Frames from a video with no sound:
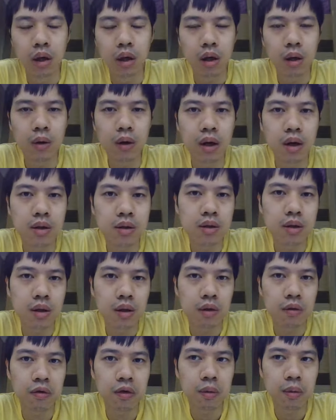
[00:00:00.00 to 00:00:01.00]
Hello guys,
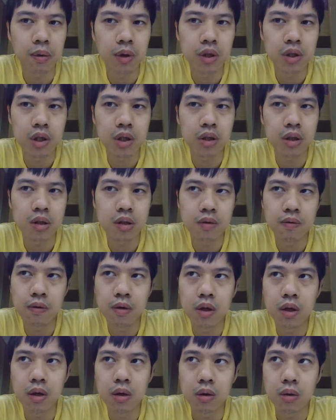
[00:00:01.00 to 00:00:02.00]
thank you for watching this
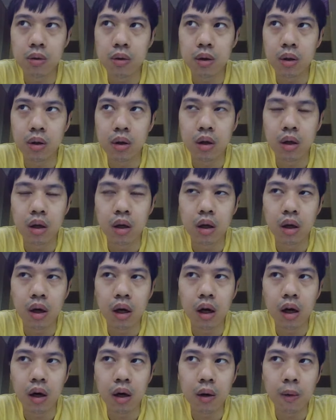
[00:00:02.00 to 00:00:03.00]
video.
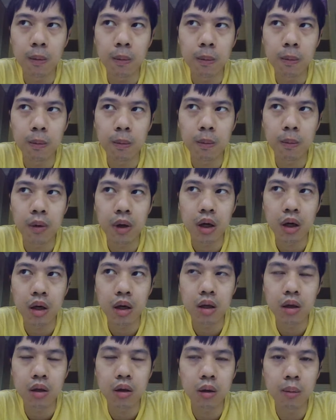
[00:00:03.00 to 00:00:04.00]
Um,
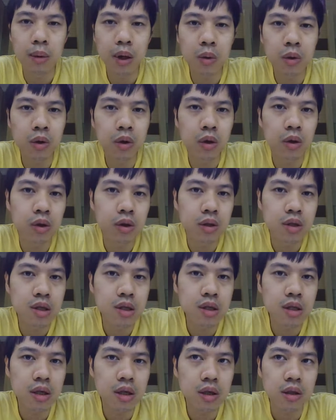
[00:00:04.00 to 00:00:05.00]
about golden
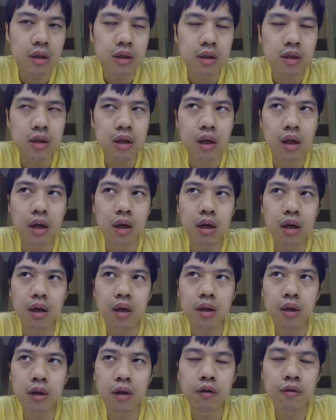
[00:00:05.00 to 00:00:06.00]
sticker,
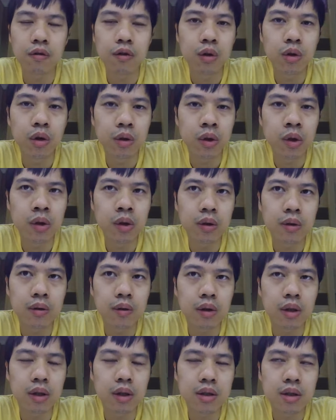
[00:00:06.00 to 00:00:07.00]
if you don't
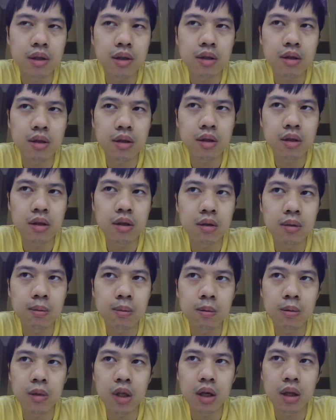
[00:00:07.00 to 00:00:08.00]
know, it's a
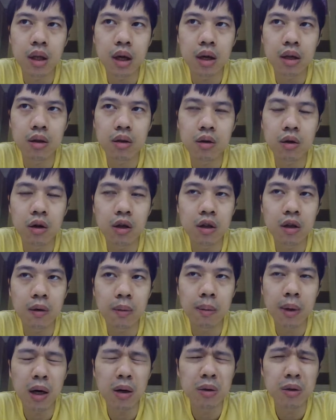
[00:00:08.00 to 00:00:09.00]
system that I thought
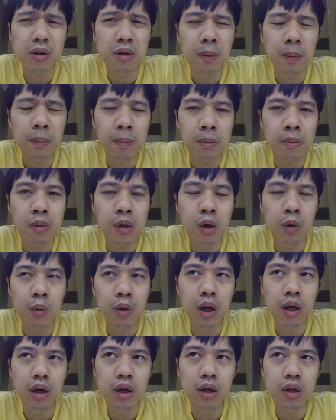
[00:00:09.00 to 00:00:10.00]
about
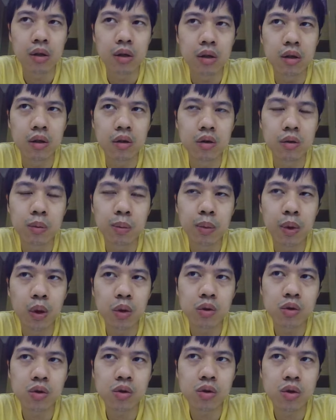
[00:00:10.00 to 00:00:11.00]
where you
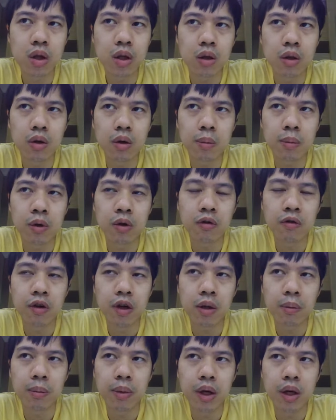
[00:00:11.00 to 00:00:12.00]
post in your
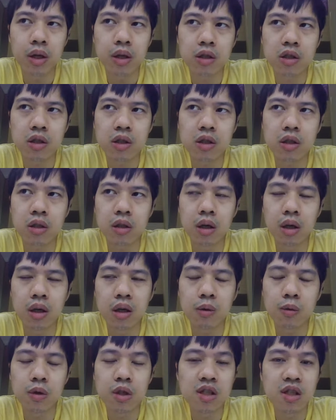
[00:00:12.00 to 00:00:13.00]
profile page
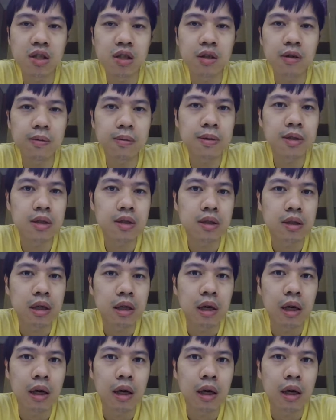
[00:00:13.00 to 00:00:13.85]
receipts,